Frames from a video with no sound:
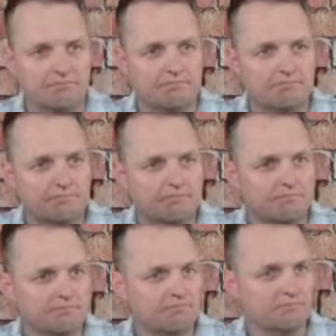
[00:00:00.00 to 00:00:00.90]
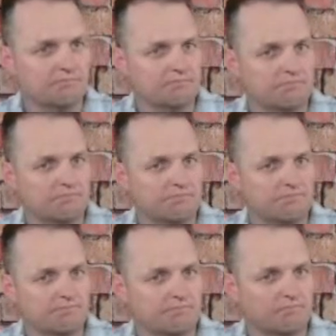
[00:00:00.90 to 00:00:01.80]

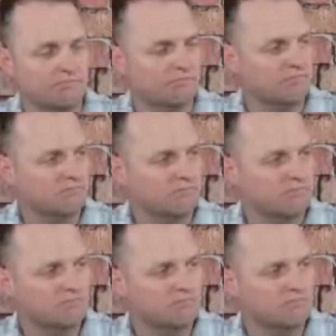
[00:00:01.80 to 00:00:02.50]
(silent)